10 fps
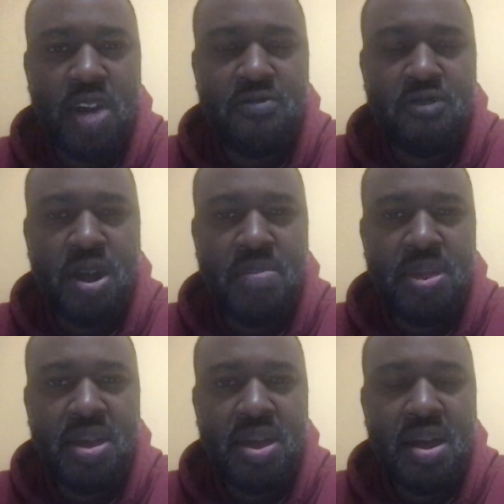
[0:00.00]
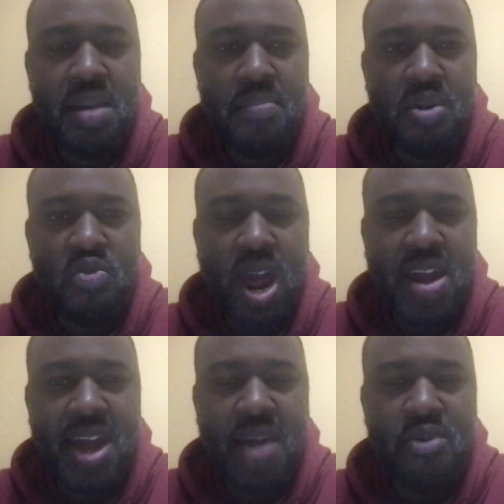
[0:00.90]
from. But right
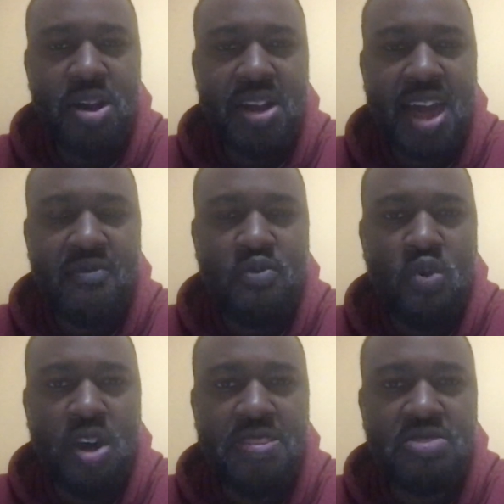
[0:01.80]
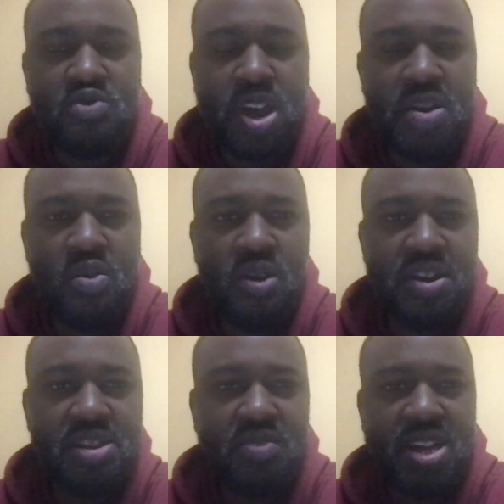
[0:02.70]
now, we only have one thread on
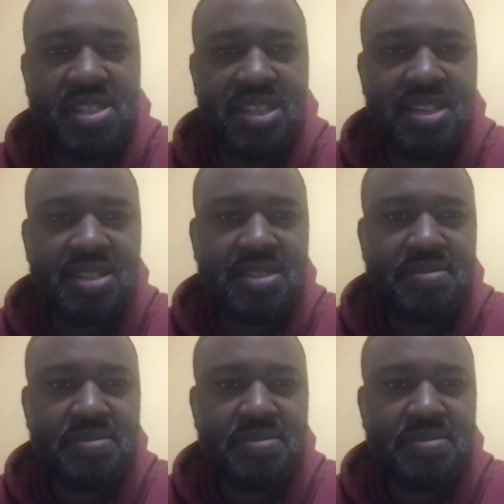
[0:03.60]
the threads list.